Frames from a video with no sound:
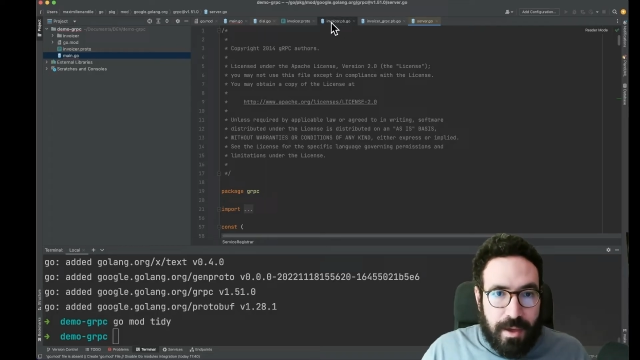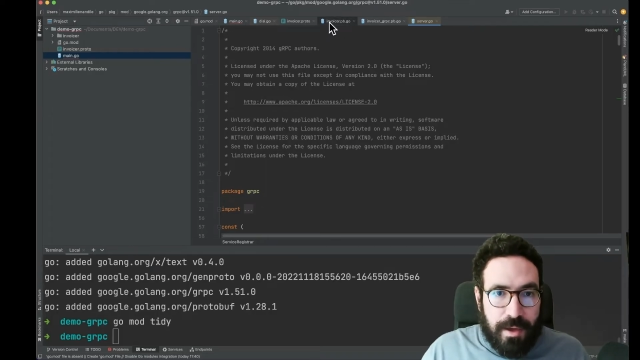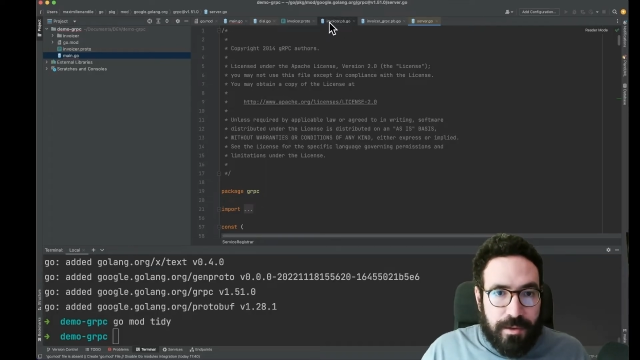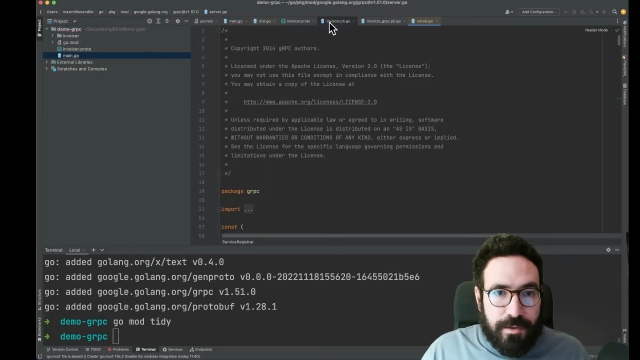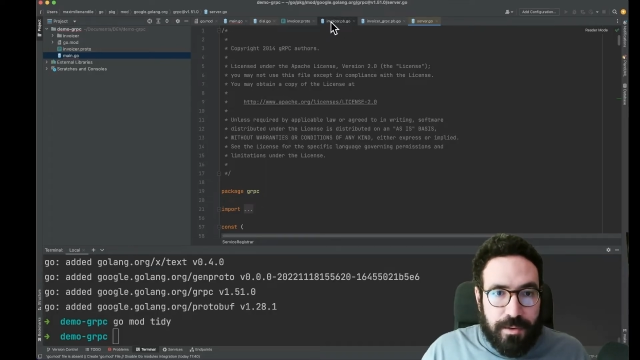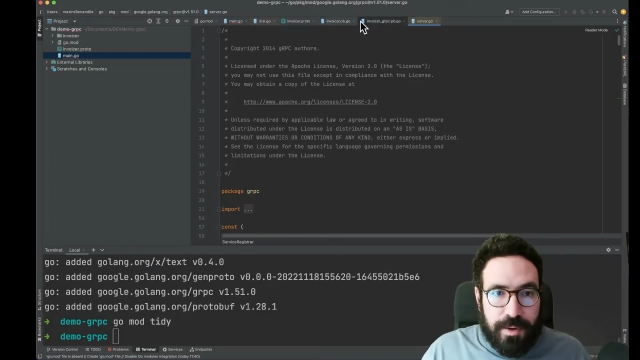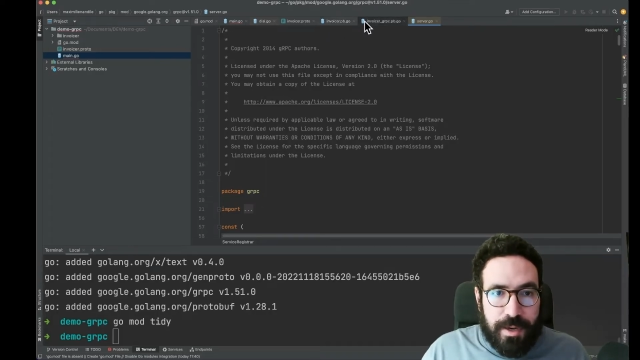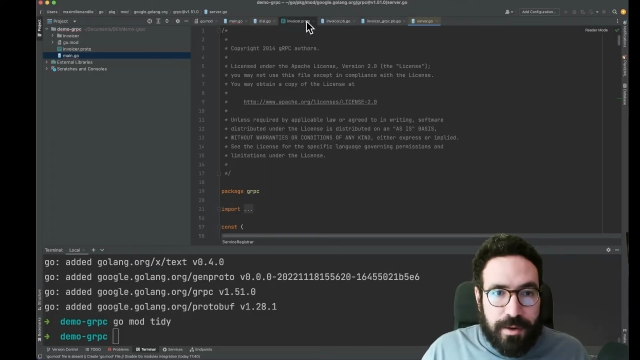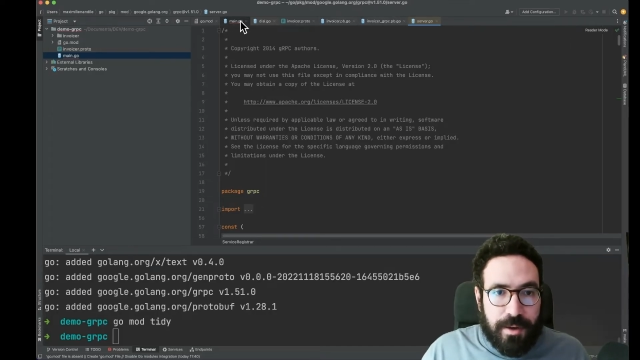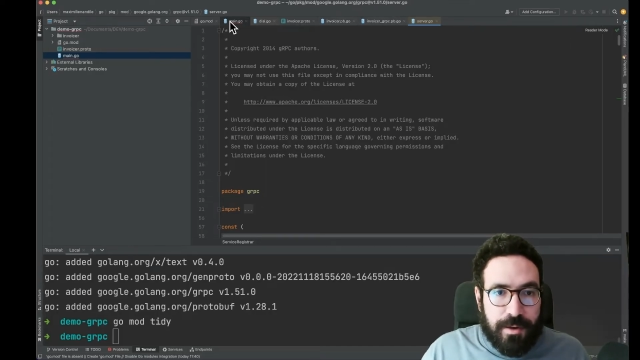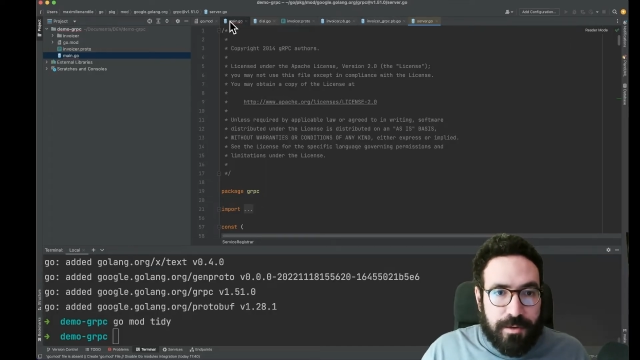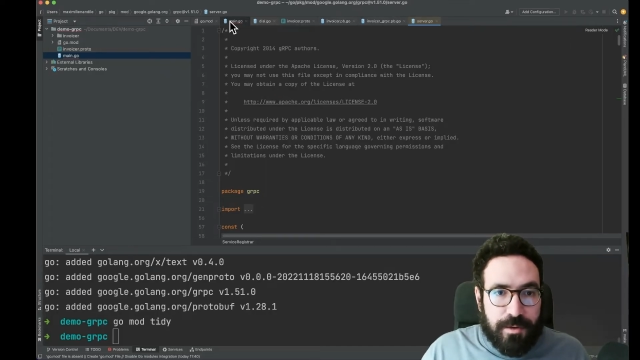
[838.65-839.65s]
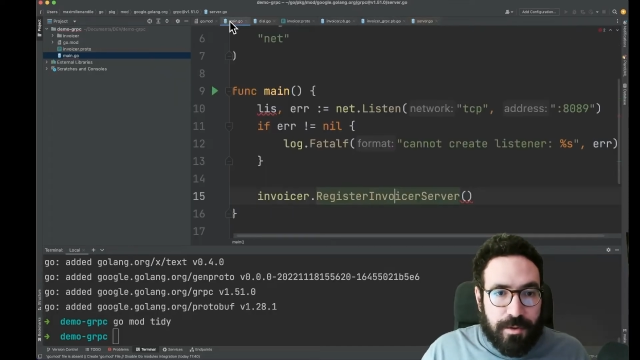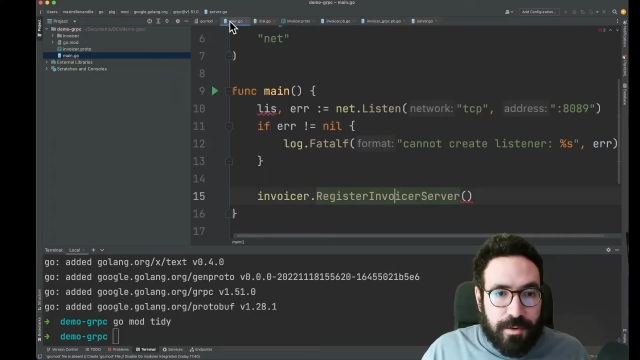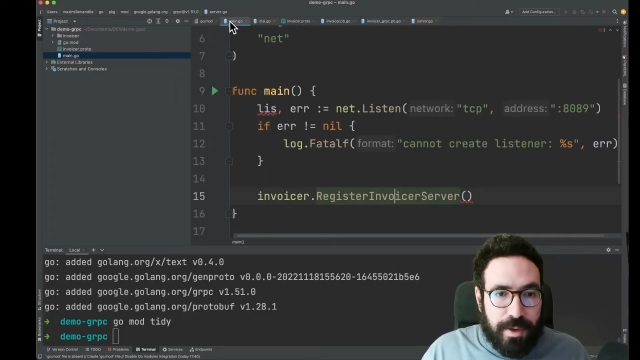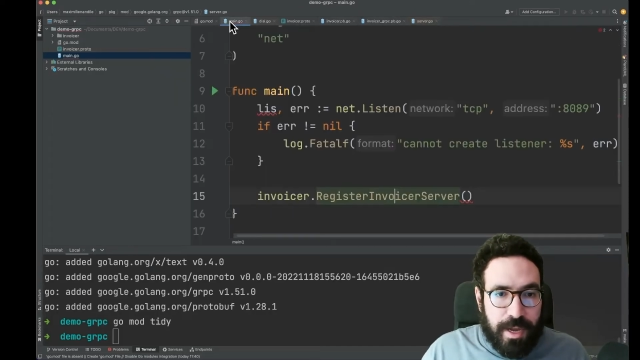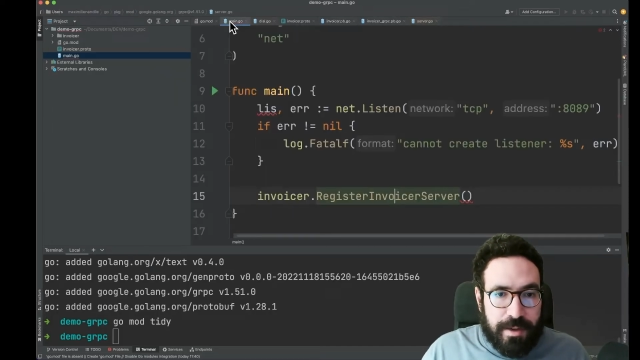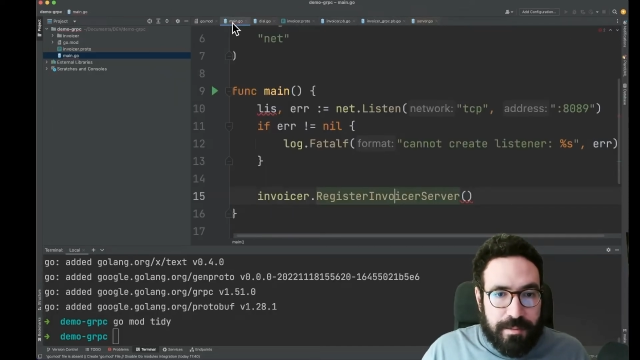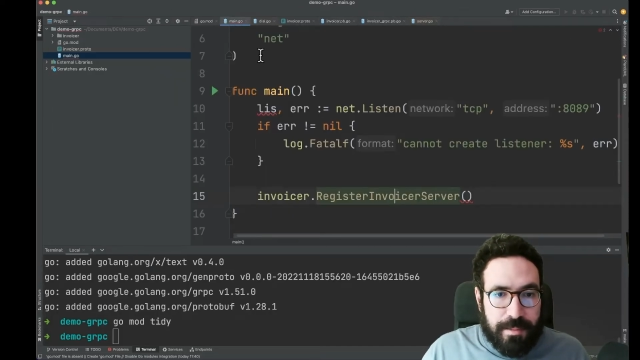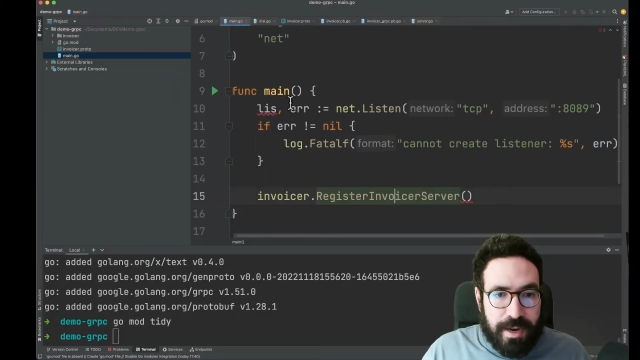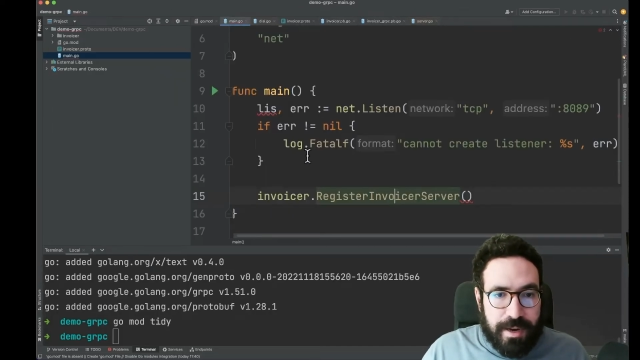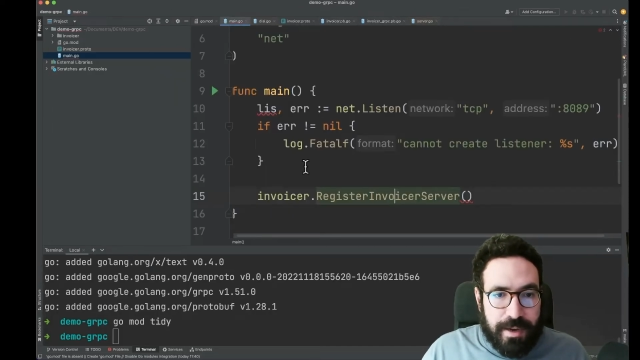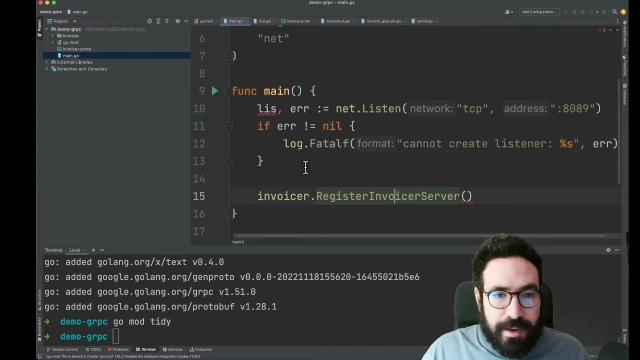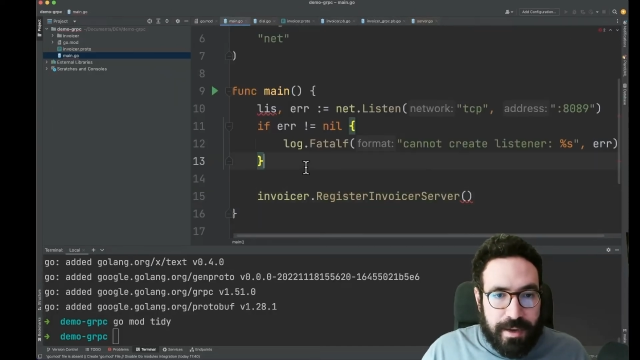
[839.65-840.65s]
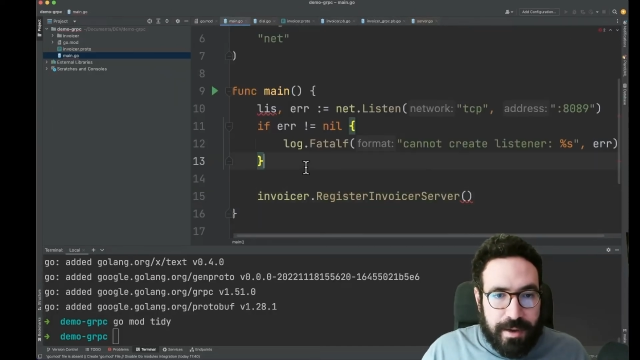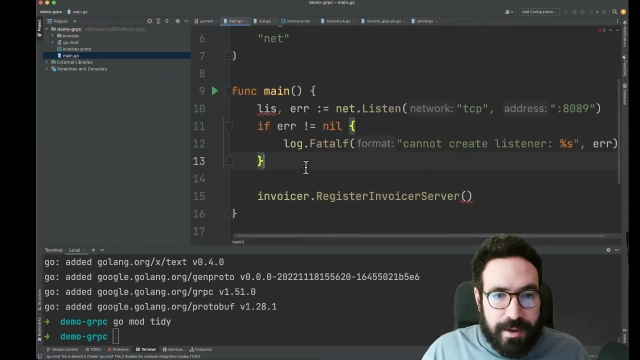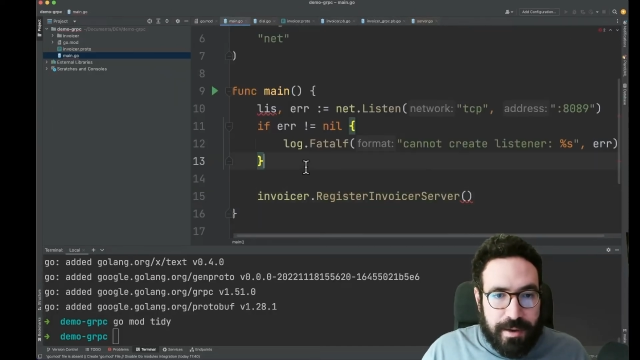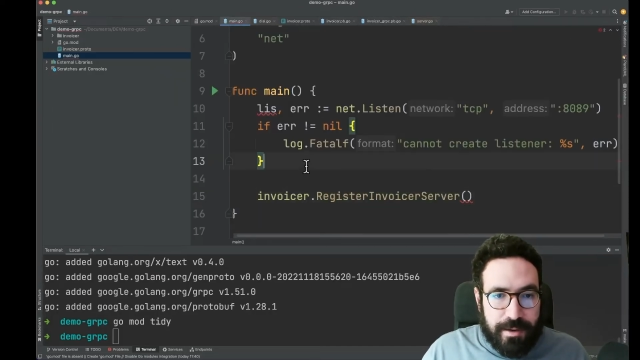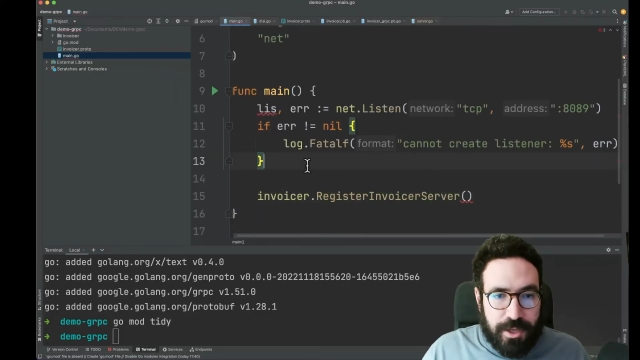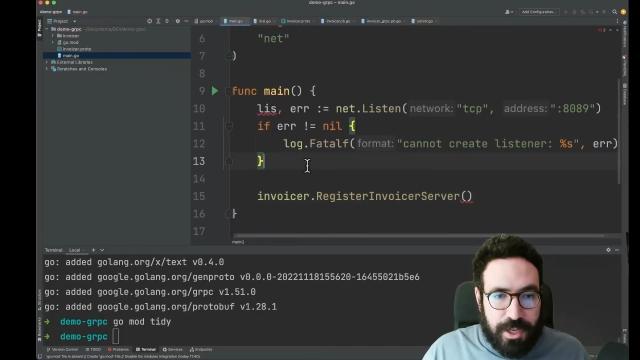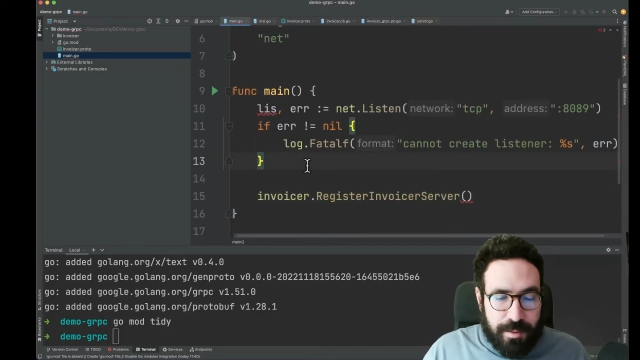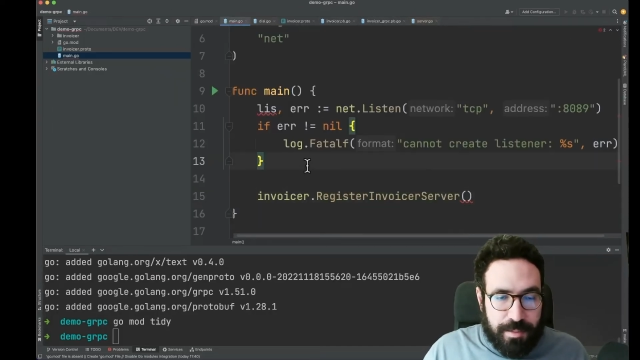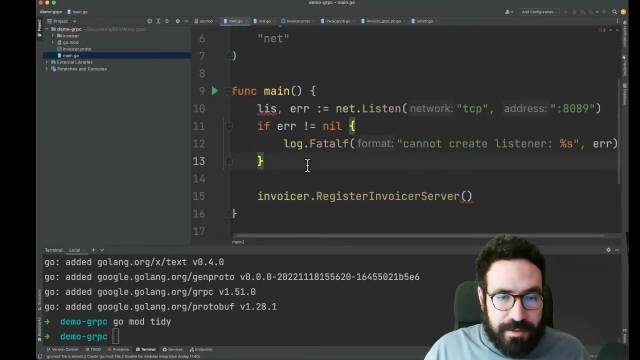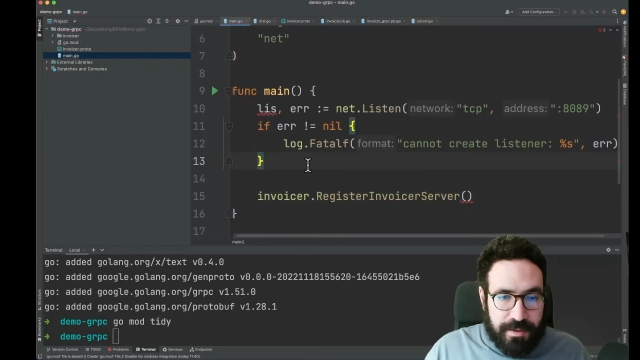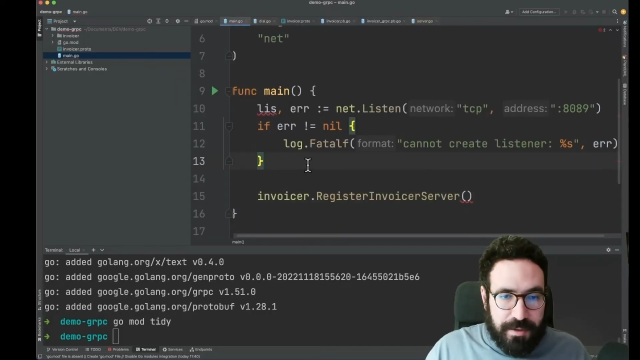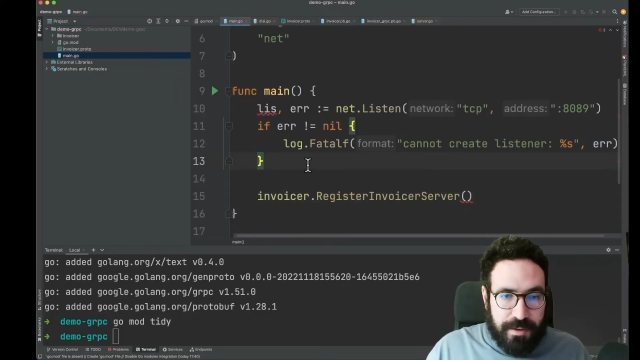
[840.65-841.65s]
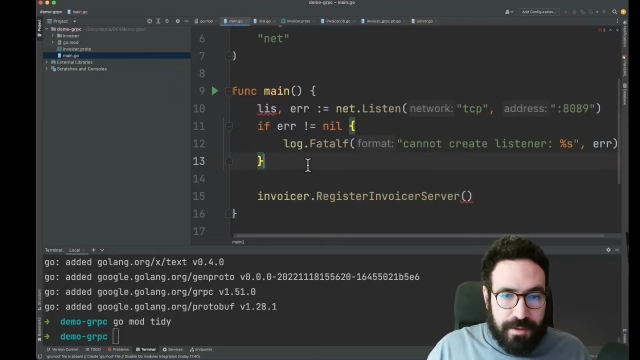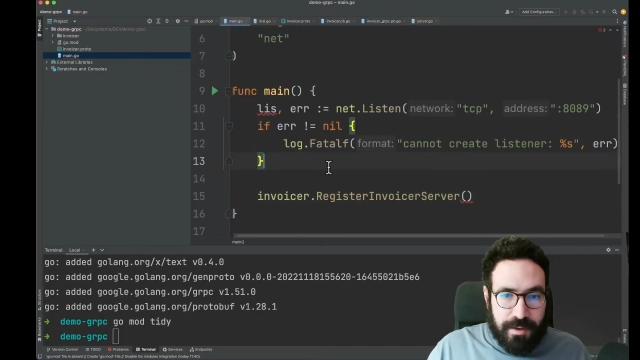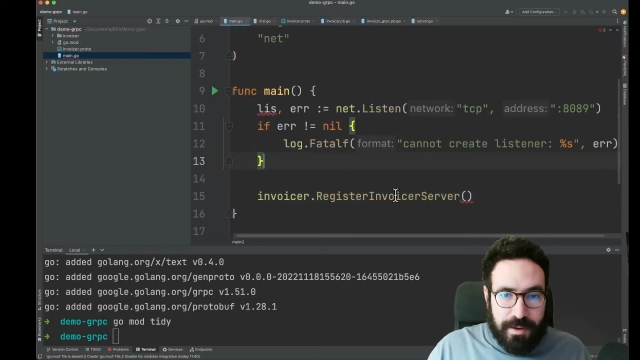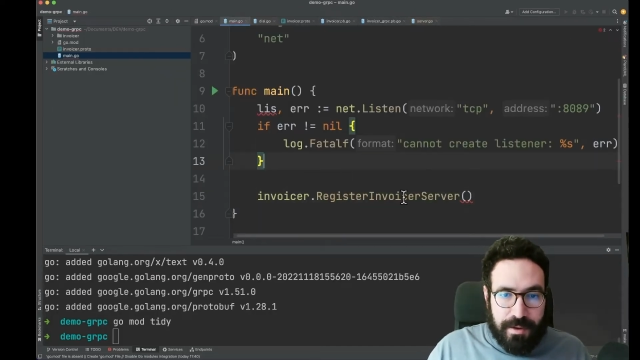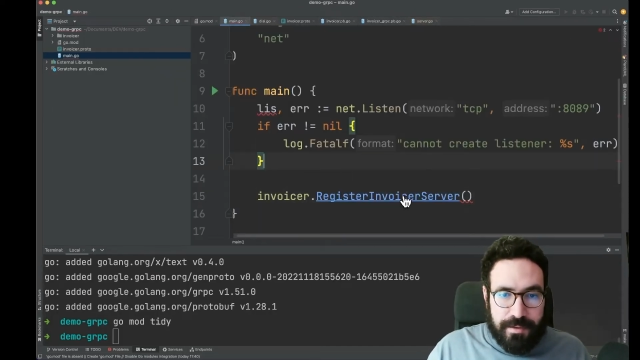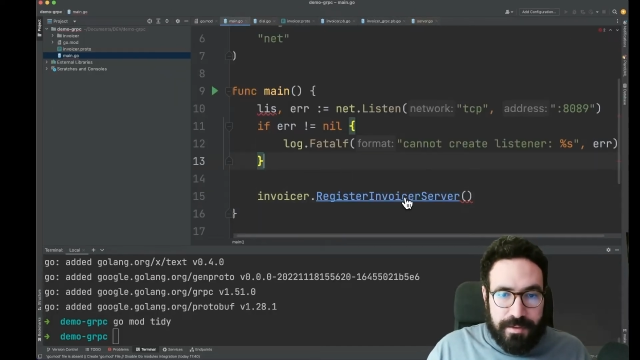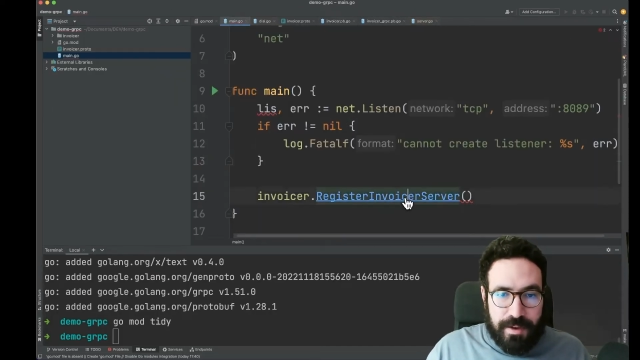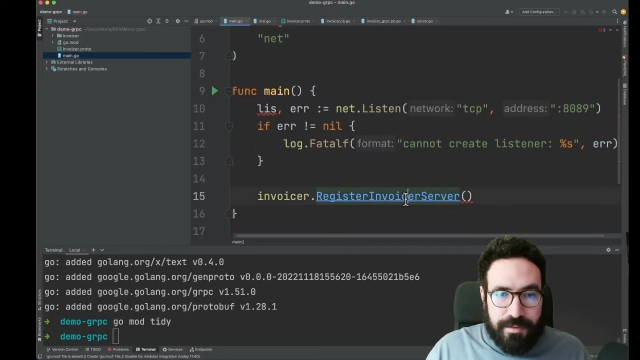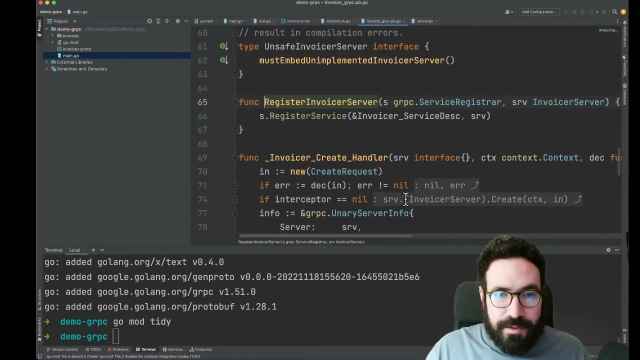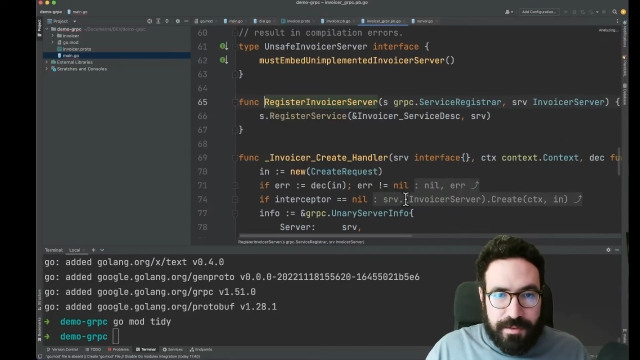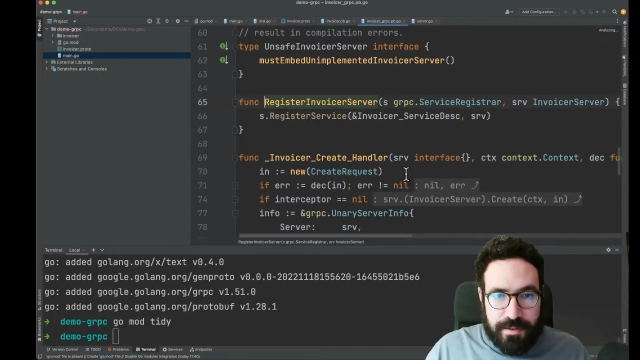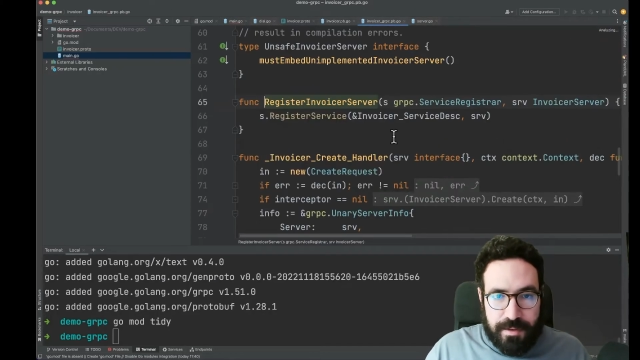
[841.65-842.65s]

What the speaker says: So in order to create my gRPC service